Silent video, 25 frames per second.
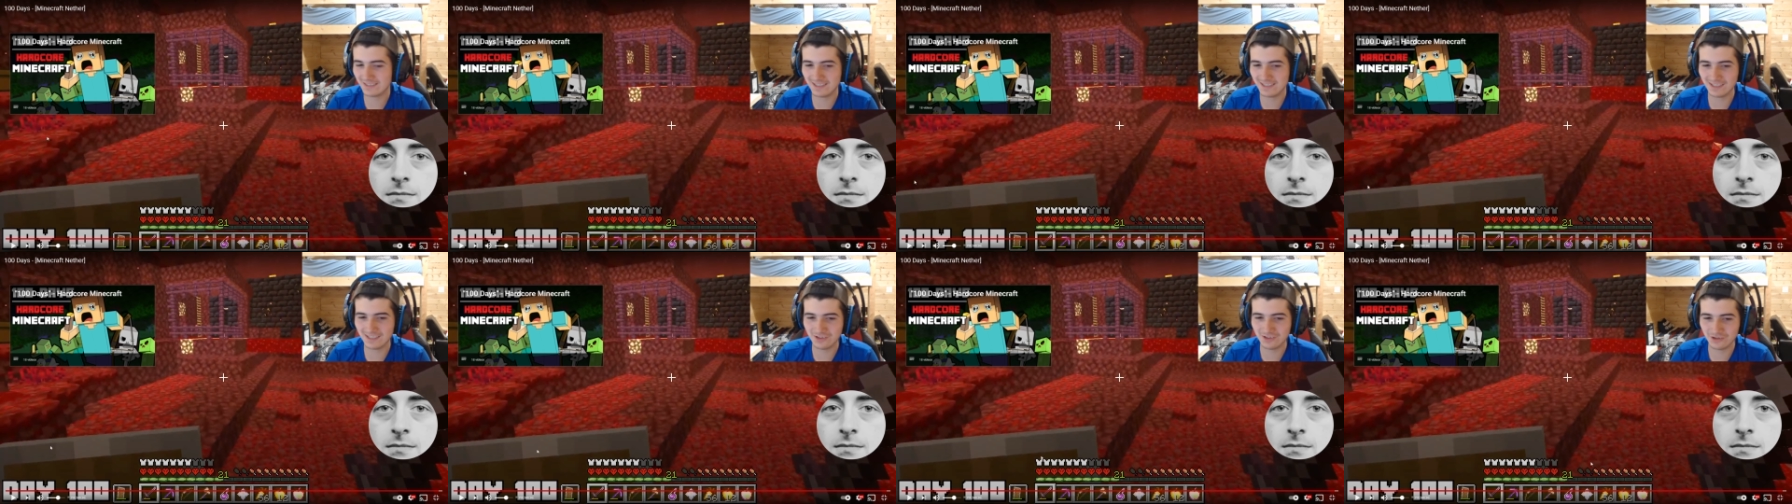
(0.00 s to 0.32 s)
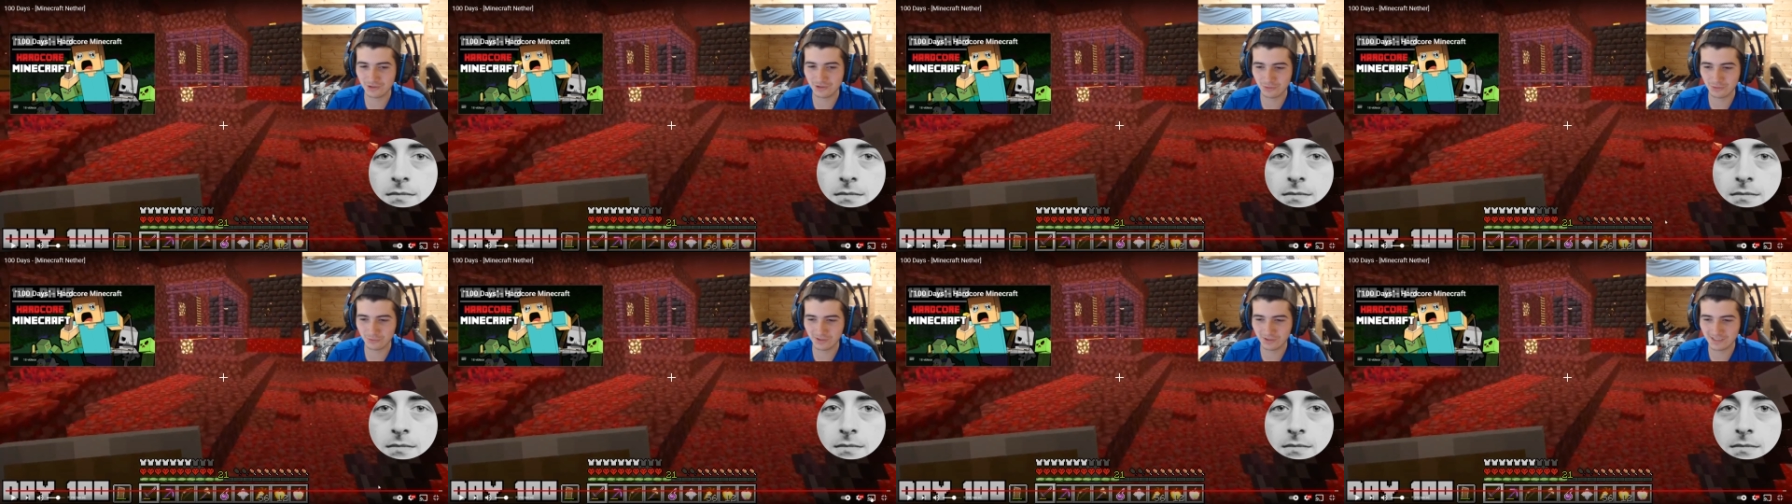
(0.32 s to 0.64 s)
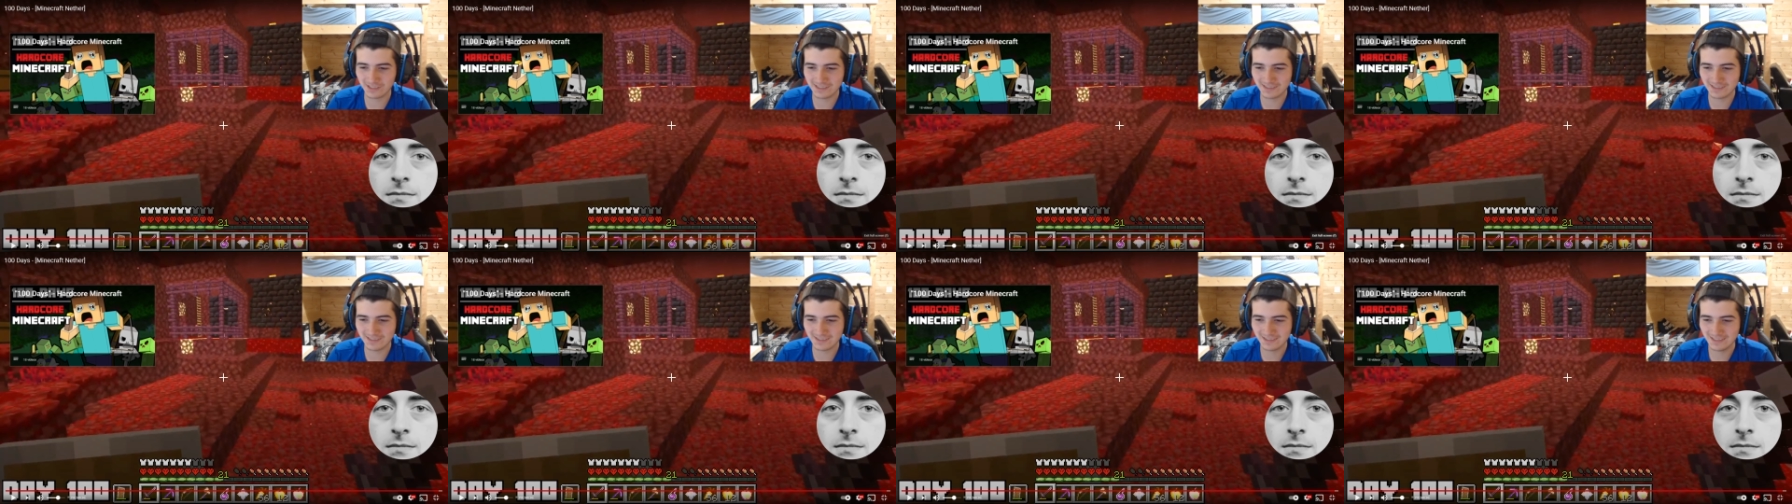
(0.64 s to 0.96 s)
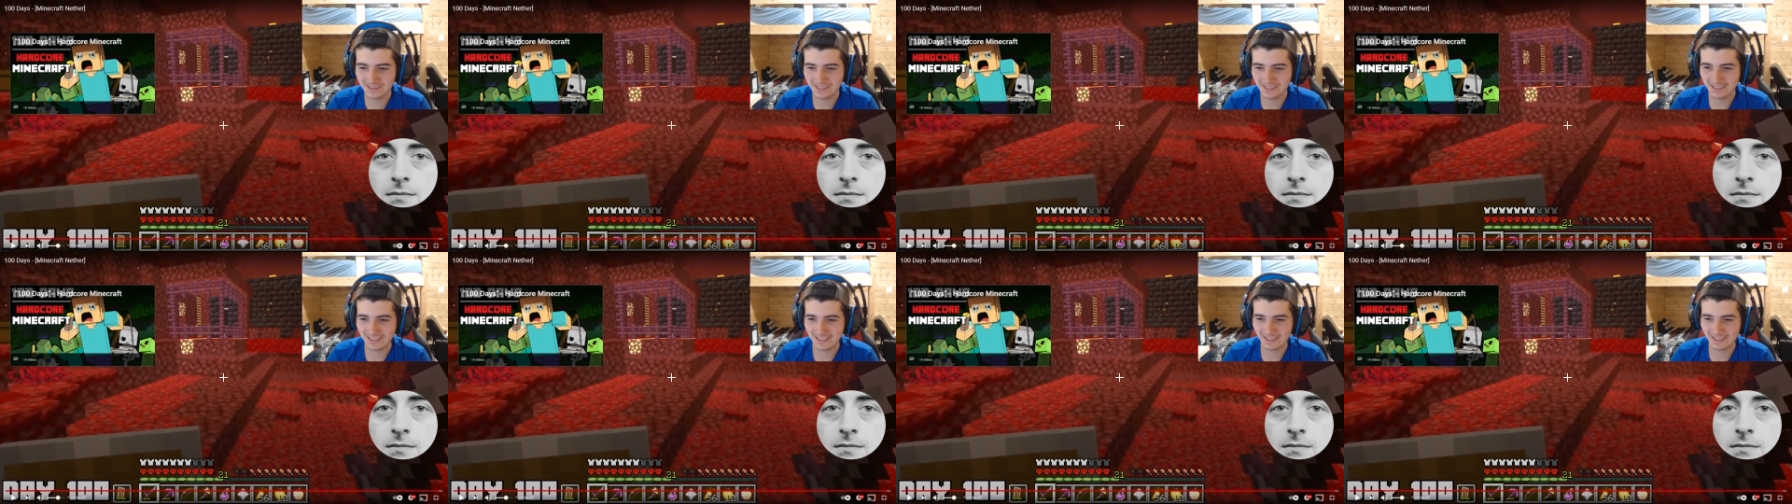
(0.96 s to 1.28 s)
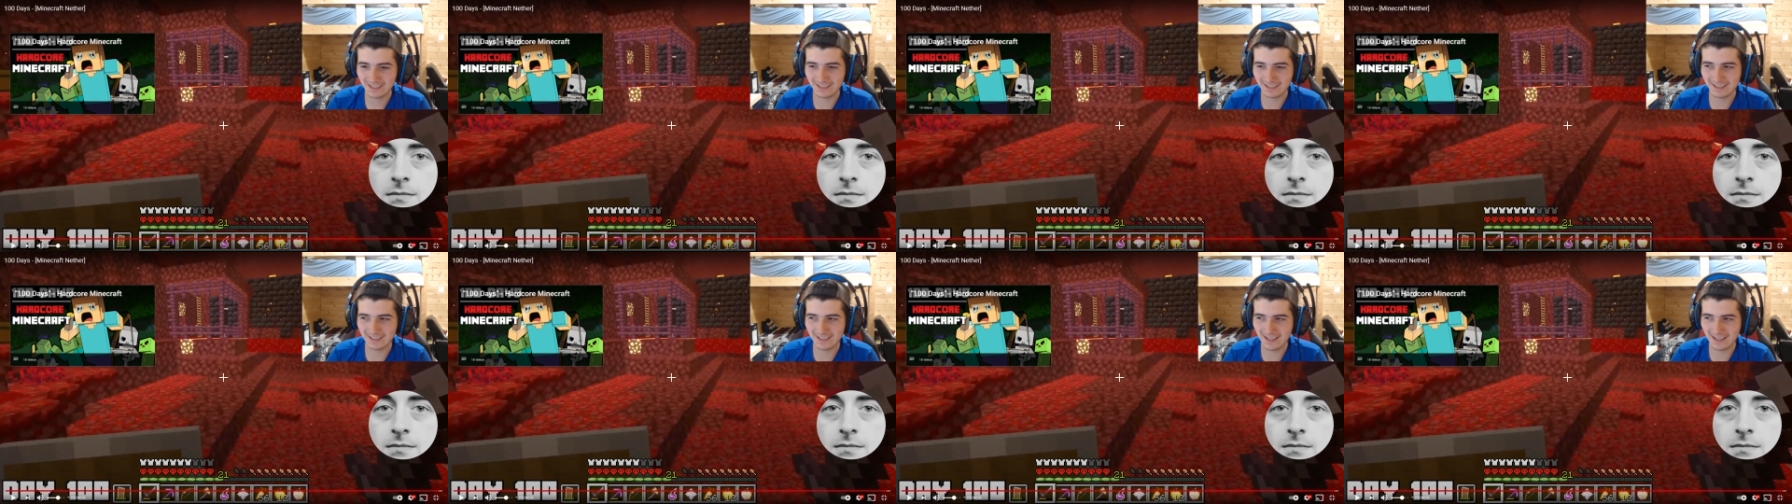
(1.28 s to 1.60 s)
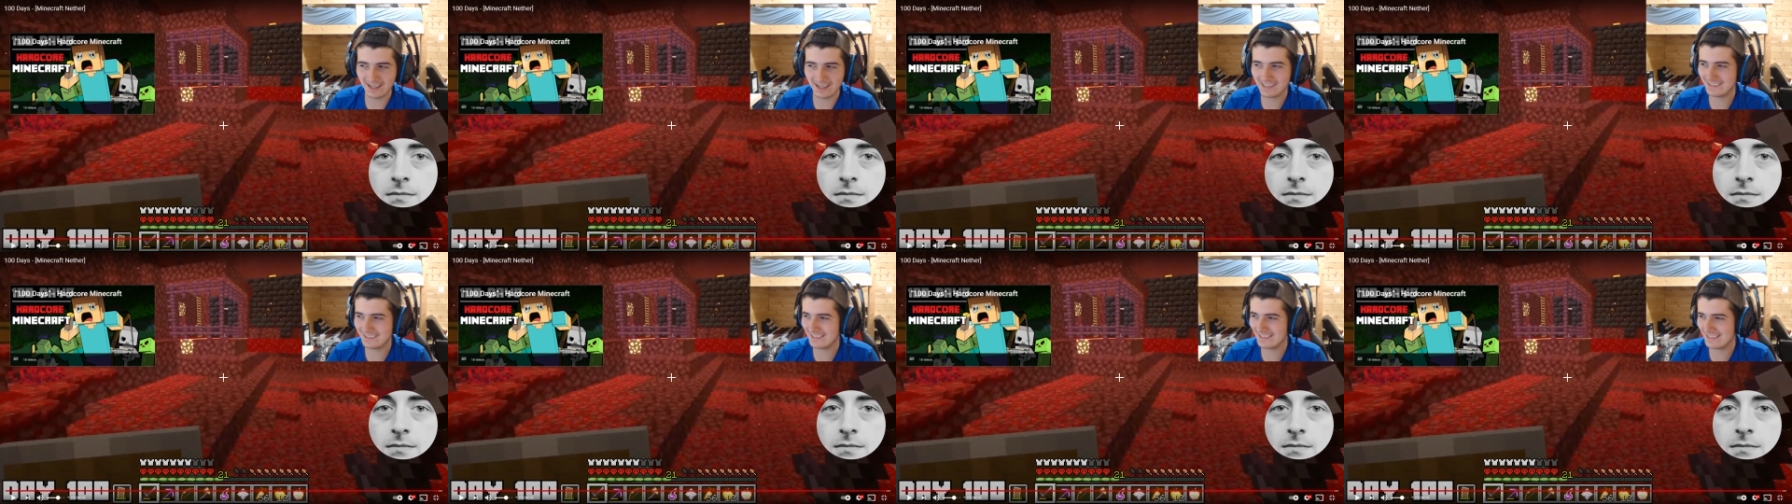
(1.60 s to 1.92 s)
did enjoy it. Uh,
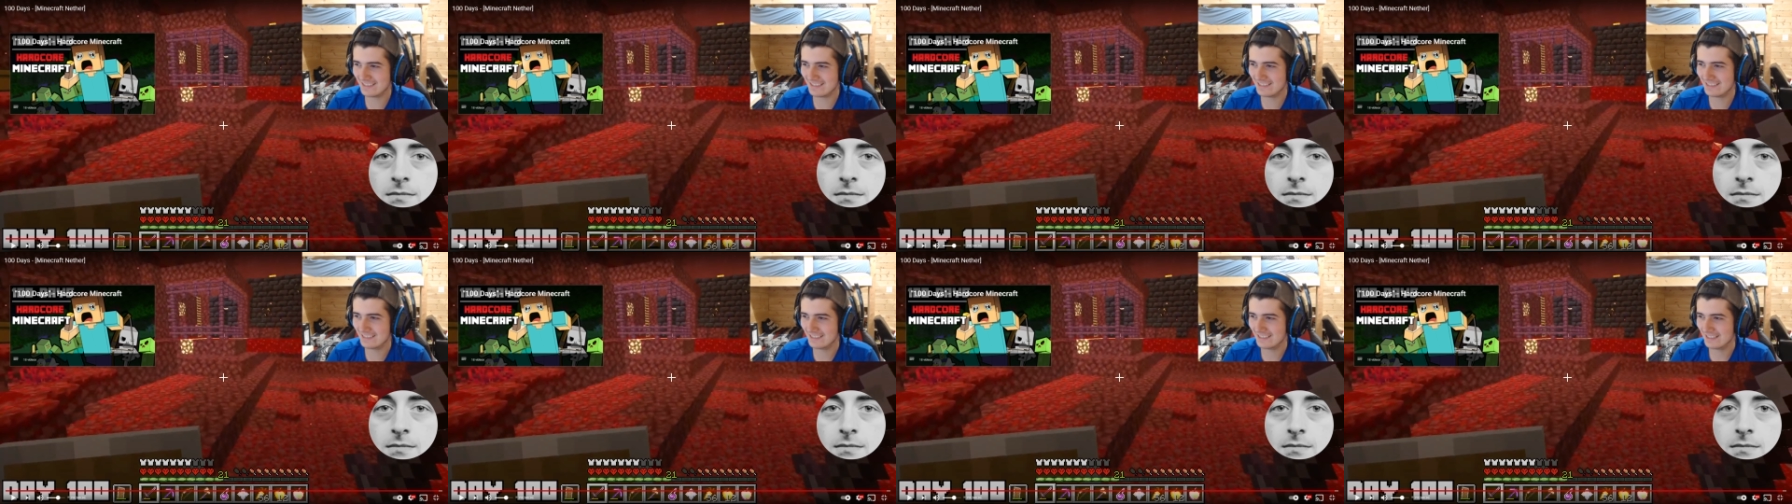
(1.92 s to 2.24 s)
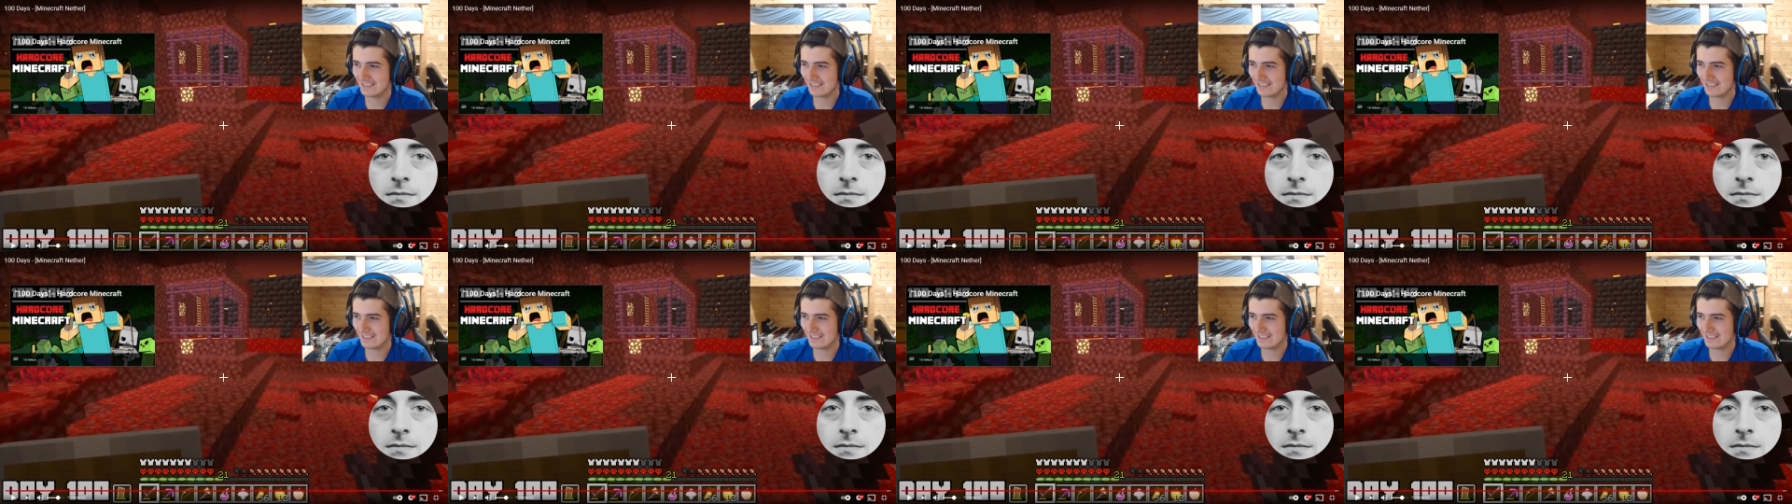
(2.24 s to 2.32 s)
I did.